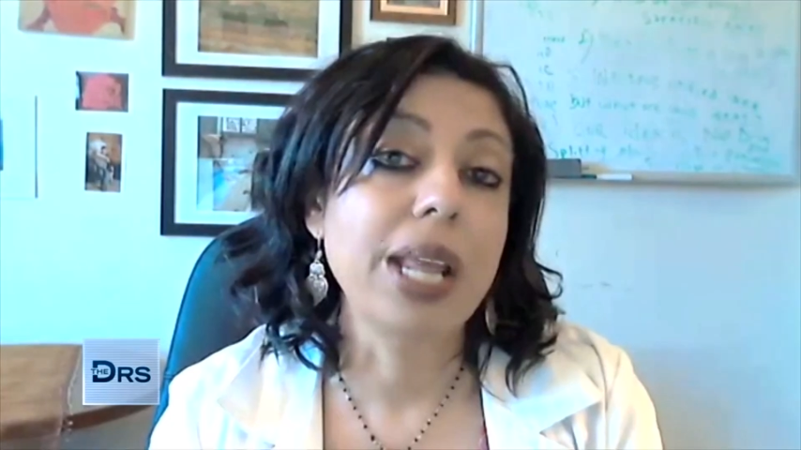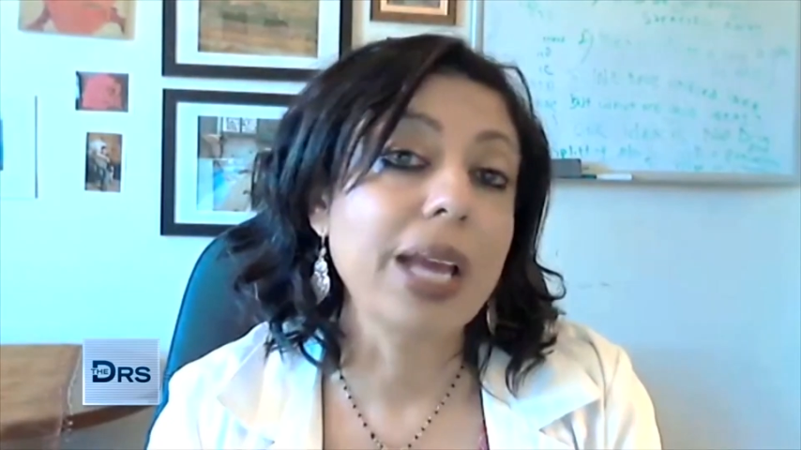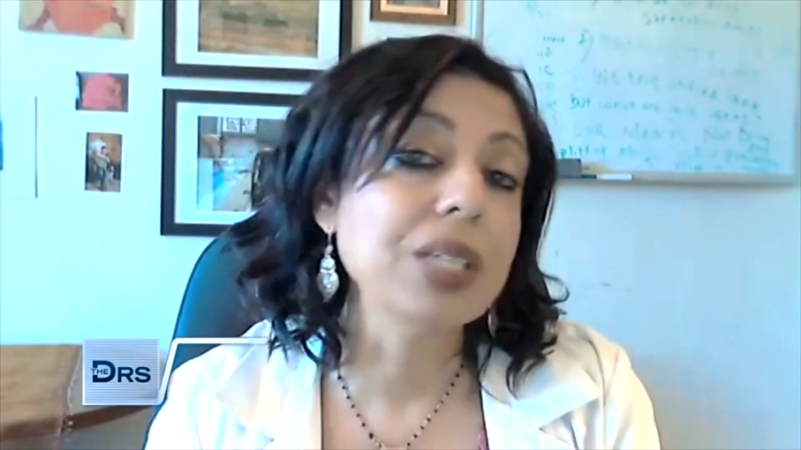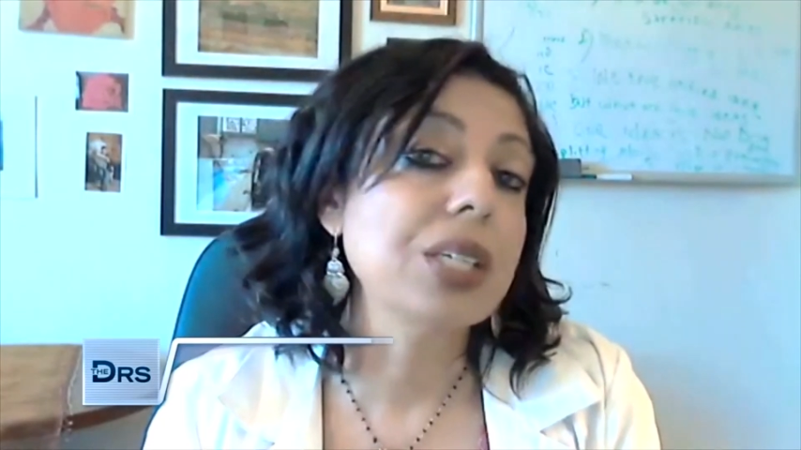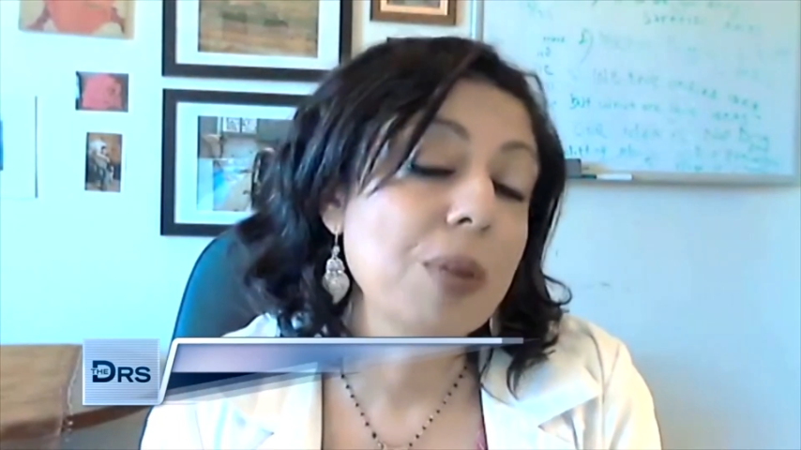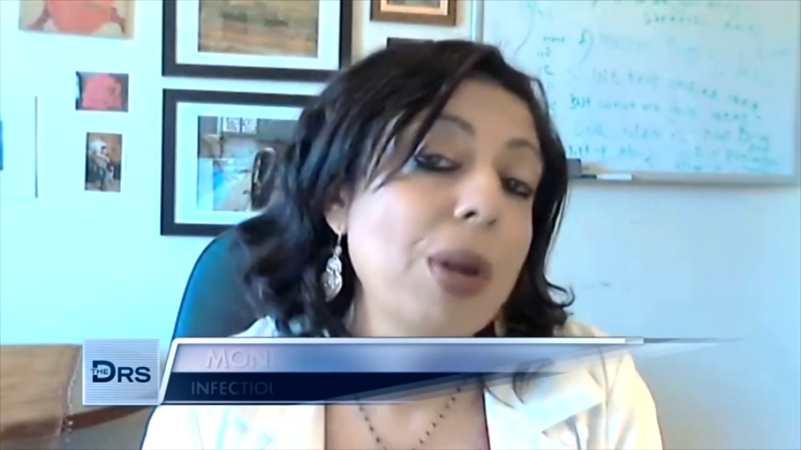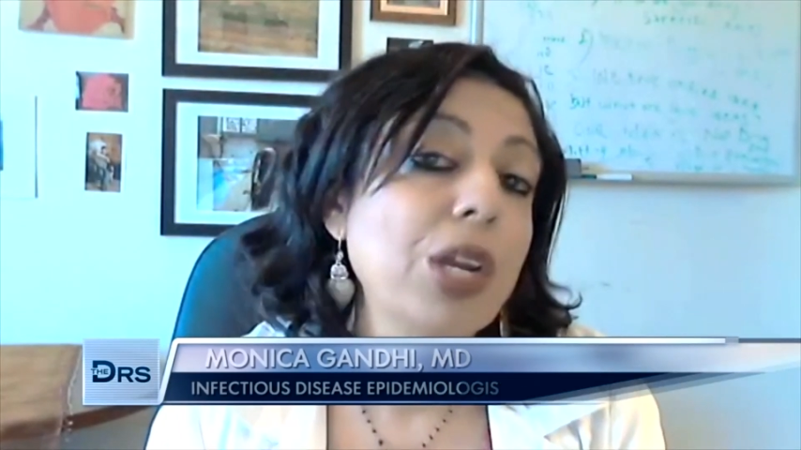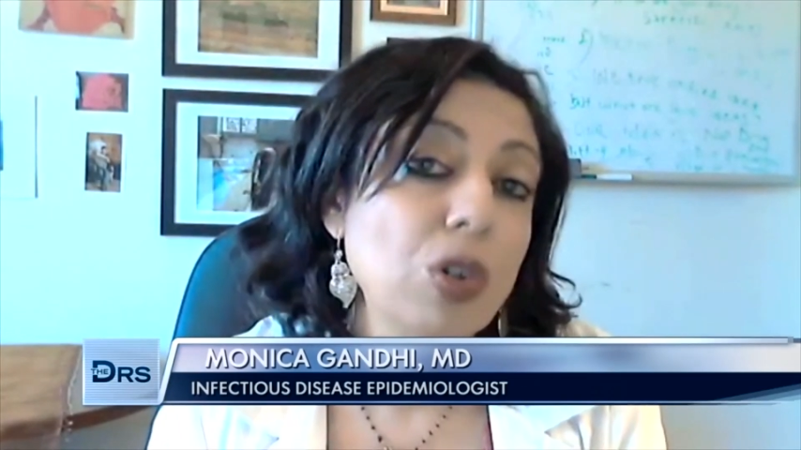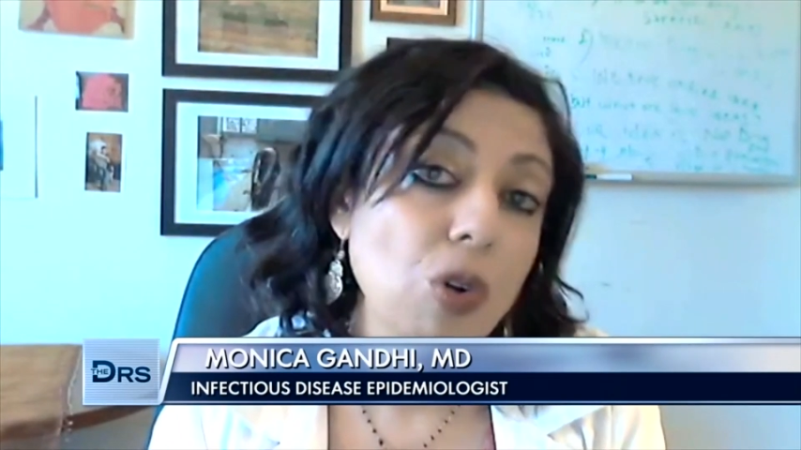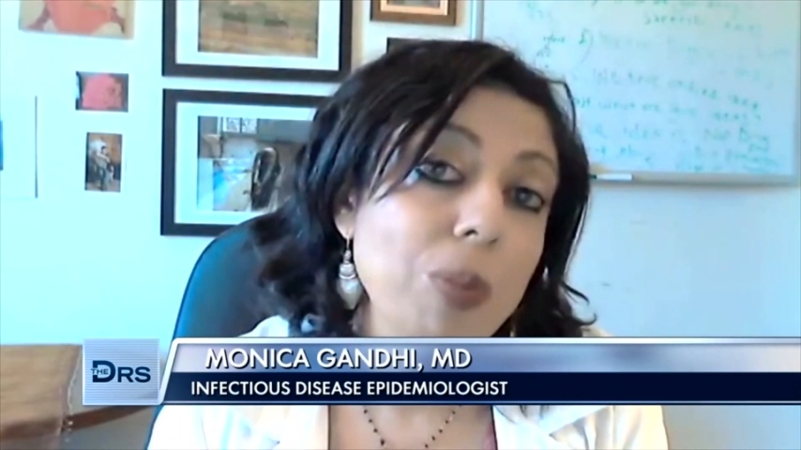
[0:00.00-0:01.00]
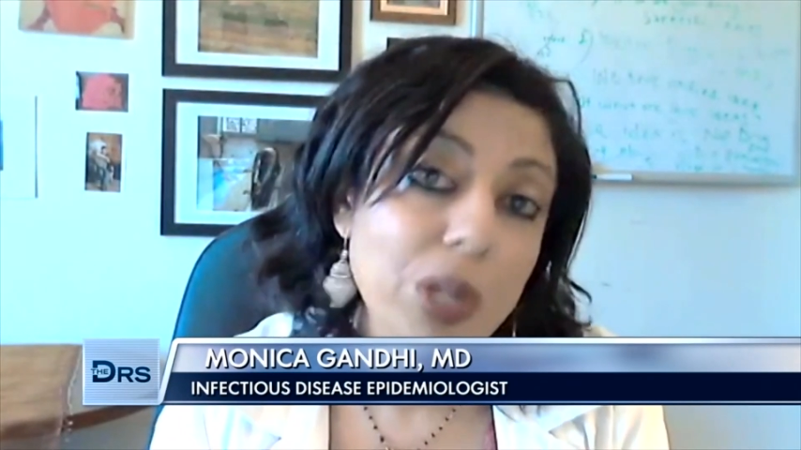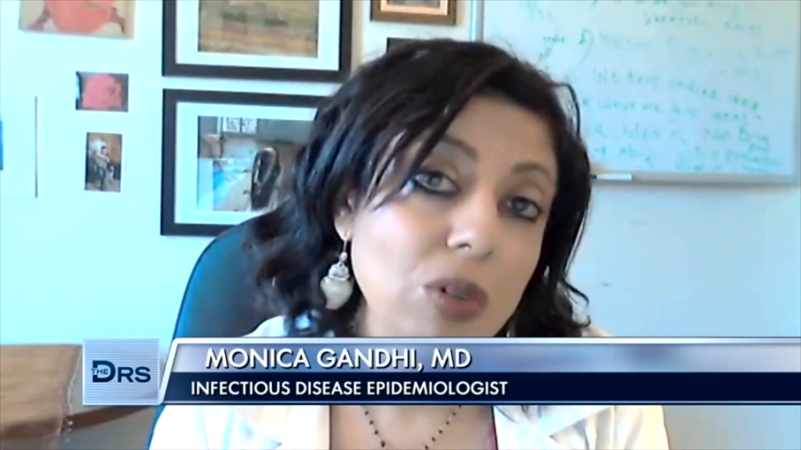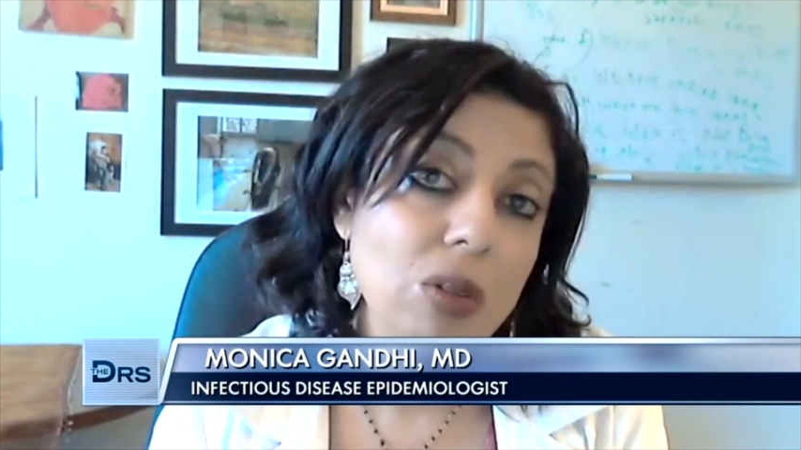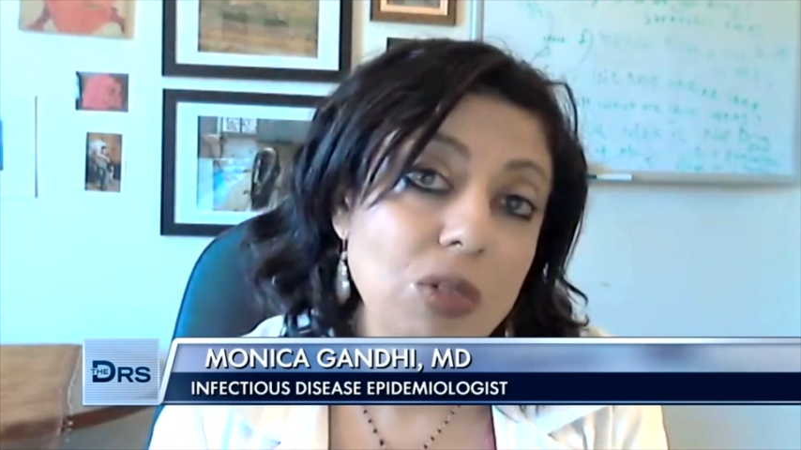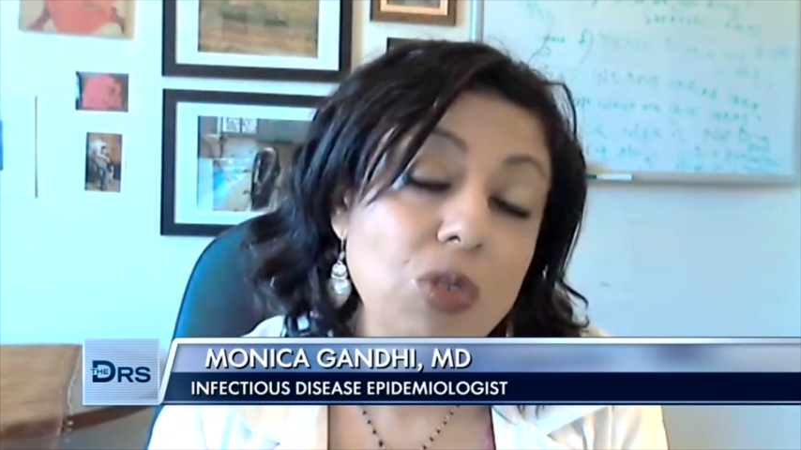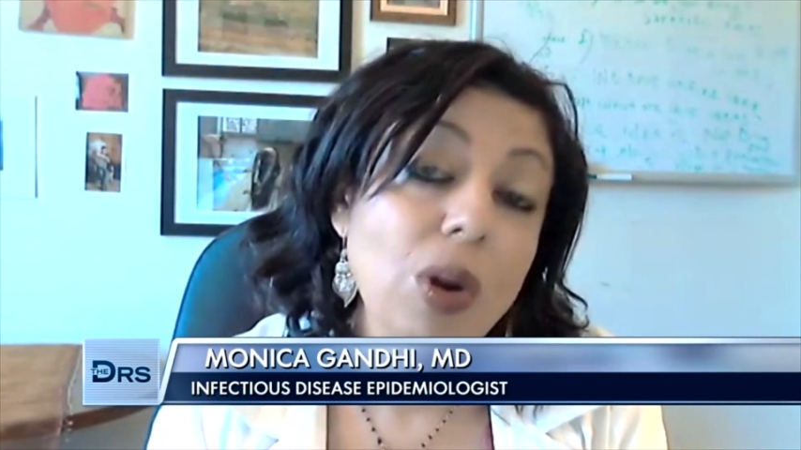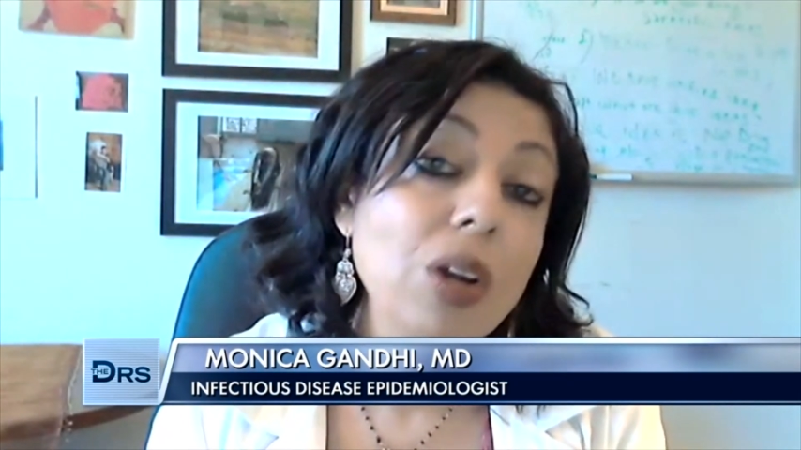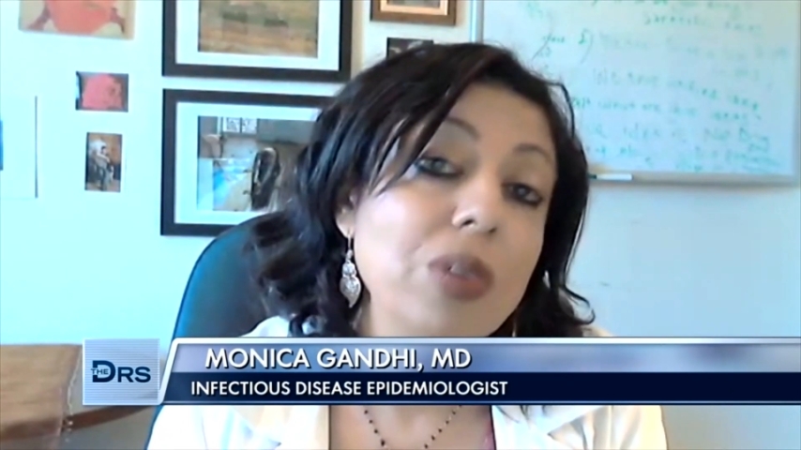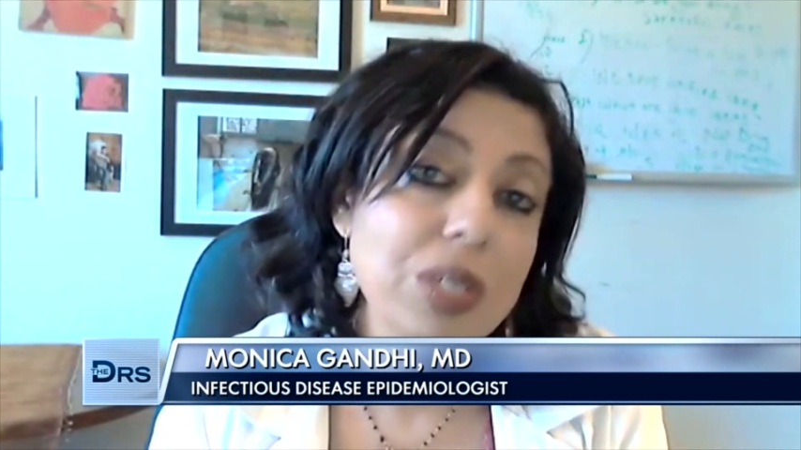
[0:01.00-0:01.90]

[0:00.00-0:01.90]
antimicrobial drug